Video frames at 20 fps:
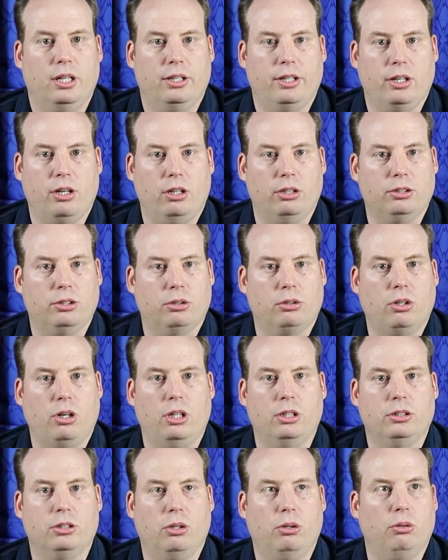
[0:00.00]
They also
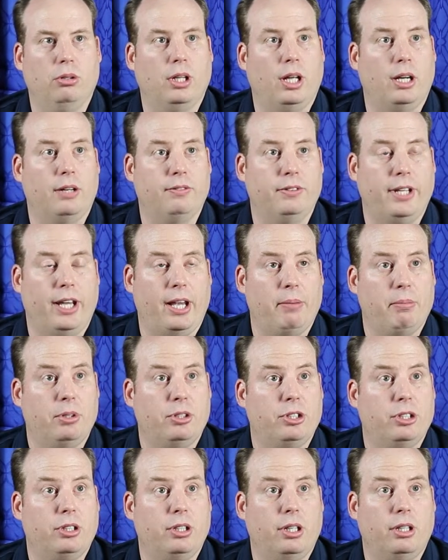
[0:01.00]
cause a whole lot of
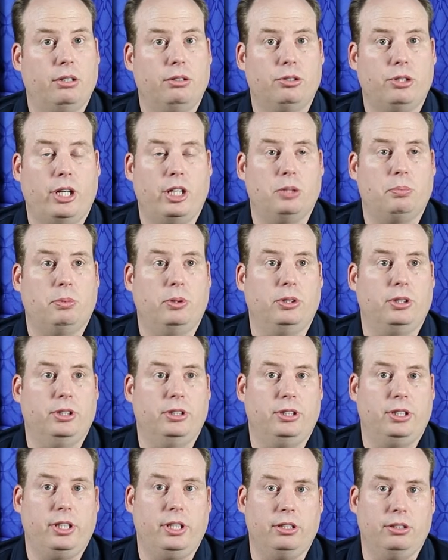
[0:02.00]
damage, and they transport
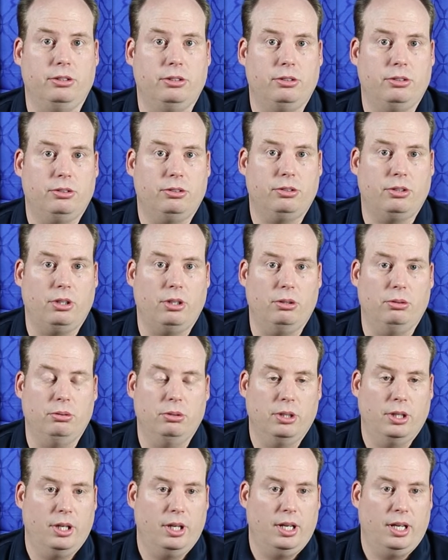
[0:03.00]
disease.
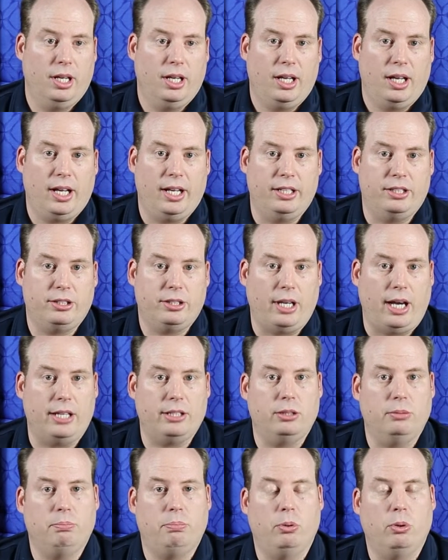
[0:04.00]
So it's
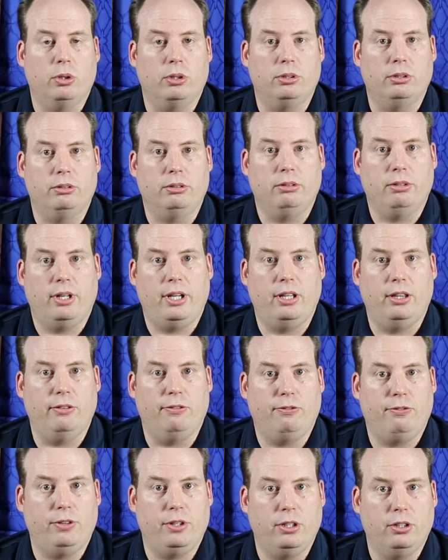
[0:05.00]
as important in
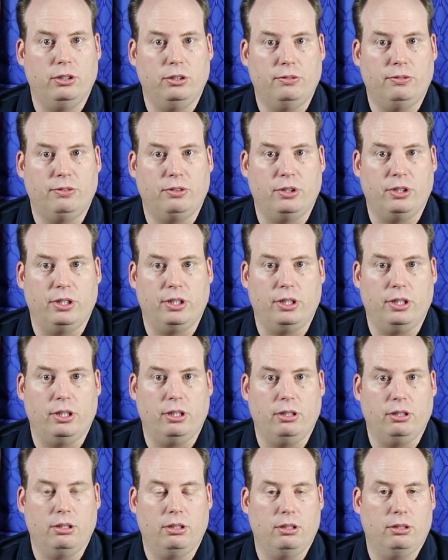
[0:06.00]
the field for the
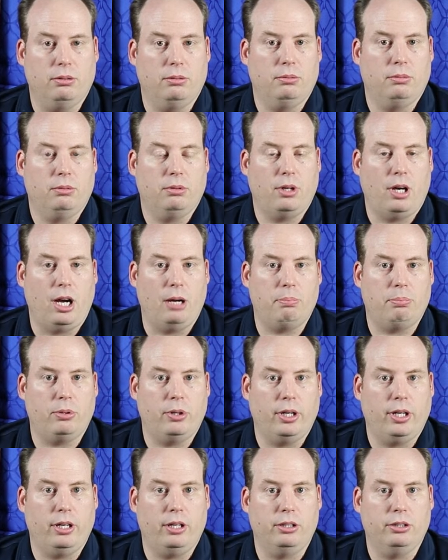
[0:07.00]

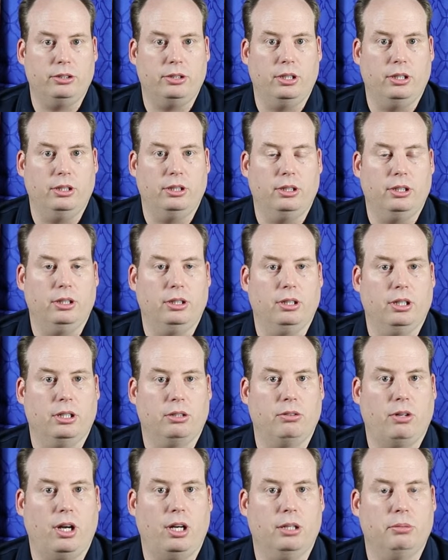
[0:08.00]
operators and the
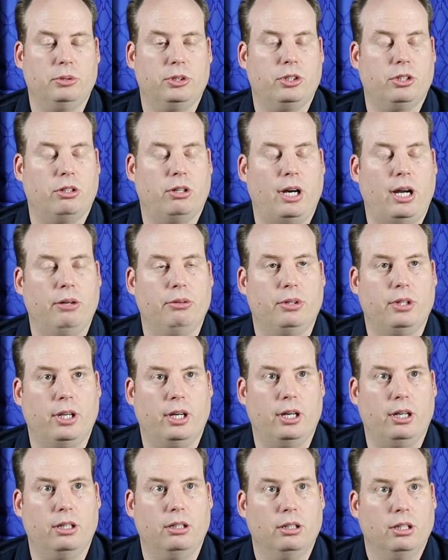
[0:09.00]
agronomists that are out
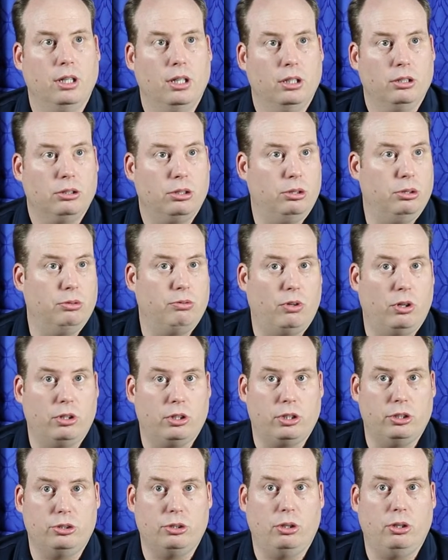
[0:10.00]
there to do
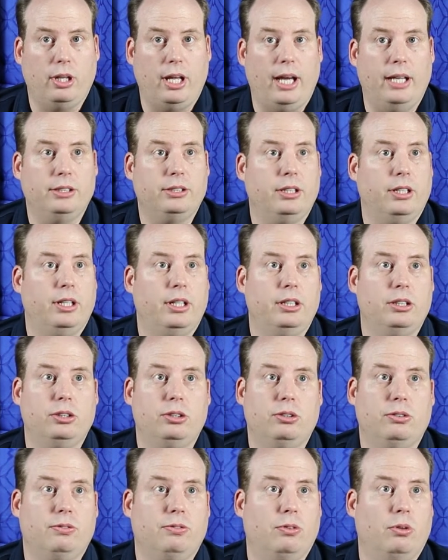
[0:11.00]
rodent control as it
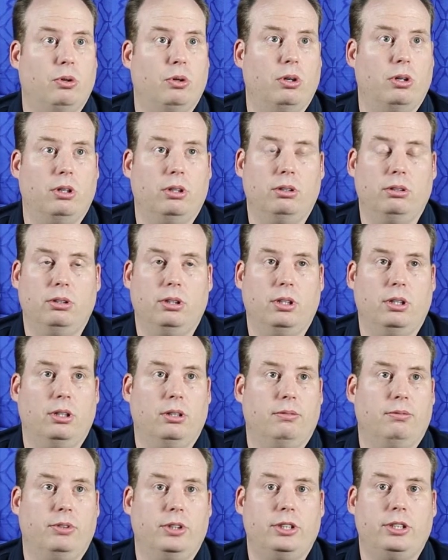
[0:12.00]
is for
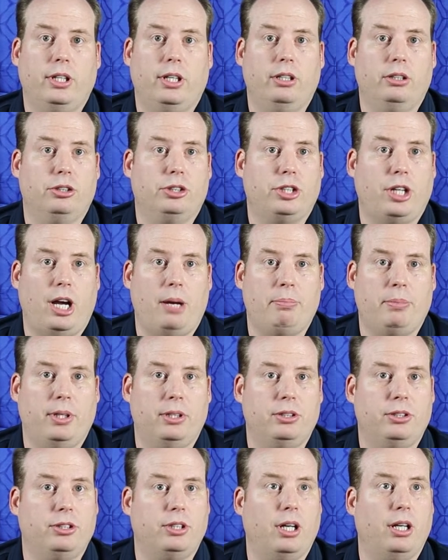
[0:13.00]
the retail shop
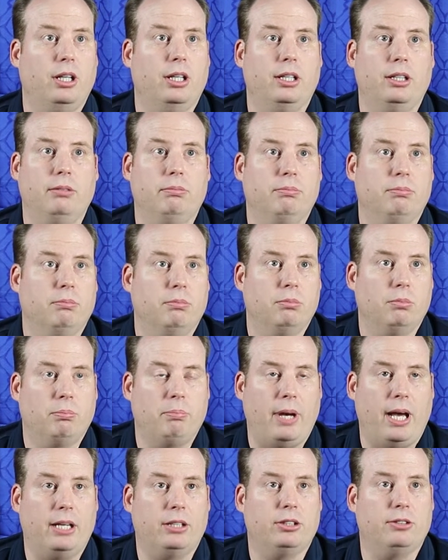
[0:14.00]
that's selling
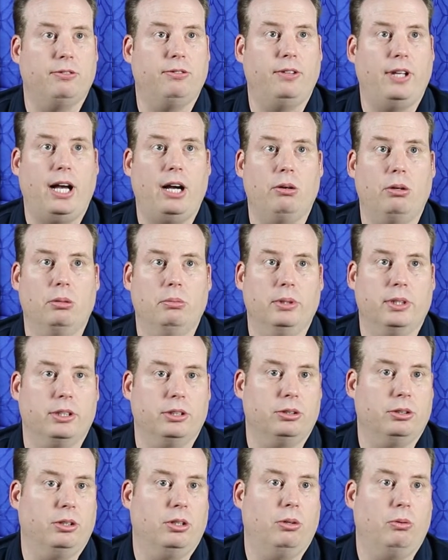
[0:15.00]
bags of flour,
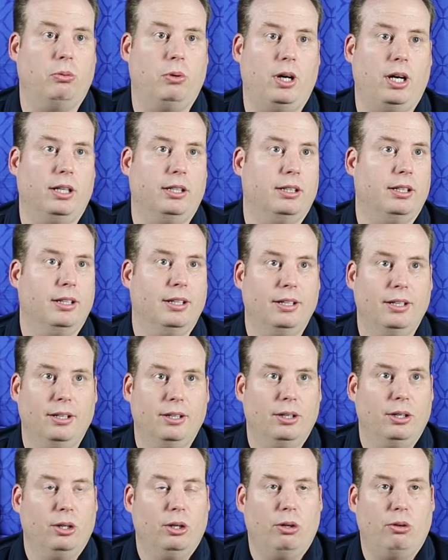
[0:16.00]
because you don't want
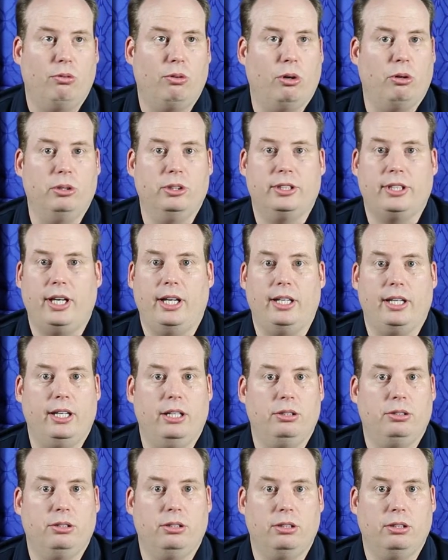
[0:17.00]
rodents getting
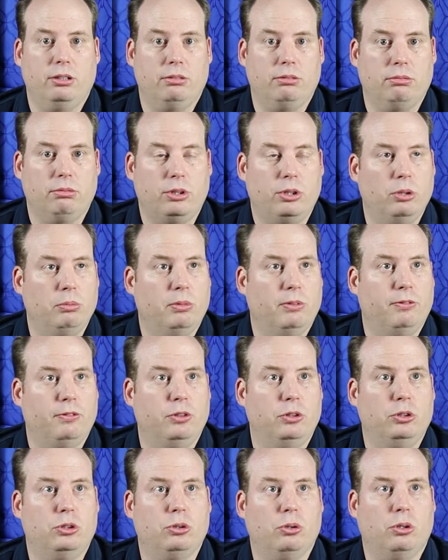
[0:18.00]
into the human
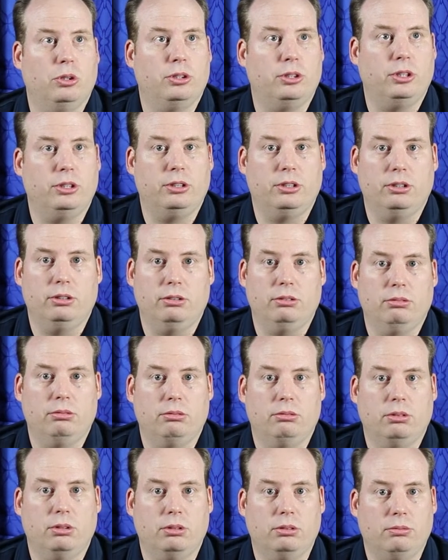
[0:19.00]
food sources and
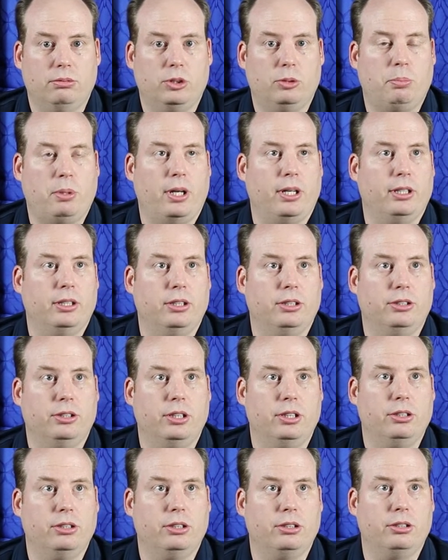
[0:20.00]
spreading
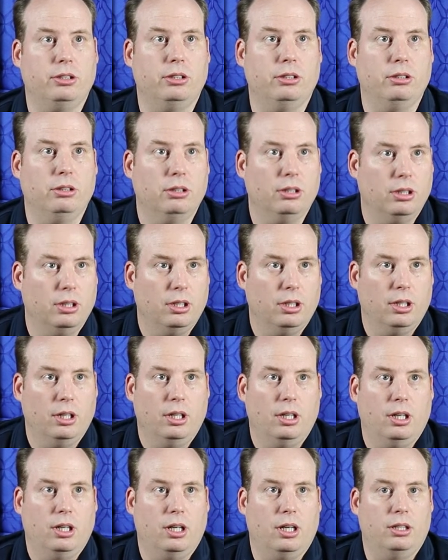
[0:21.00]
diseases and
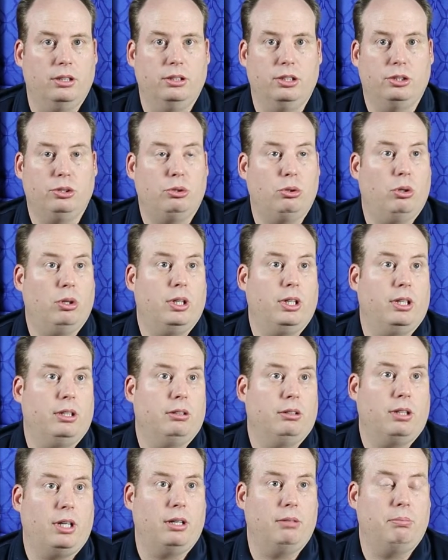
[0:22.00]
destroying
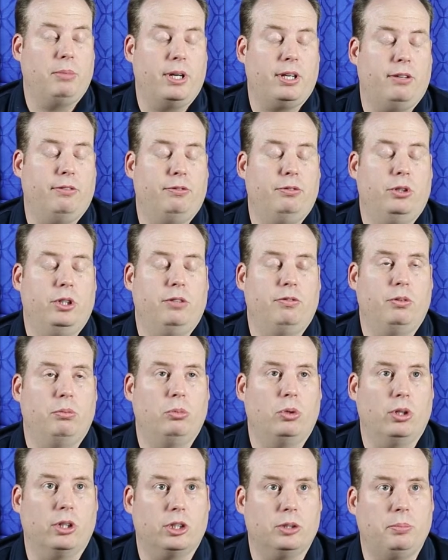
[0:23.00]
and making food even
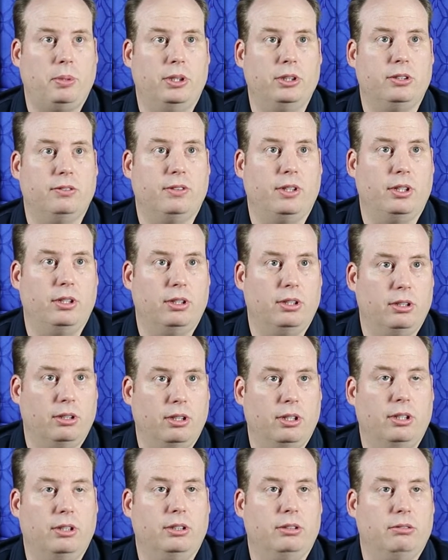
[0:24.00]
more expensive than
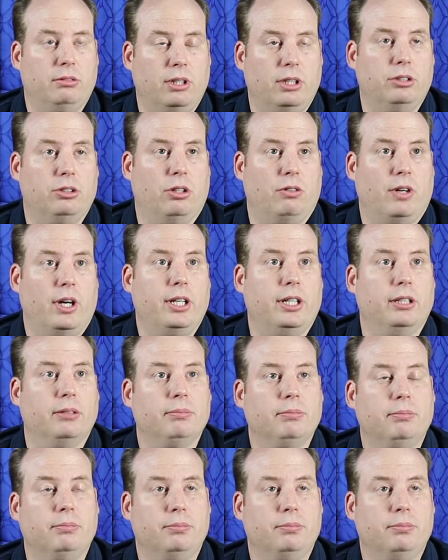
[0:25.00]
it is already.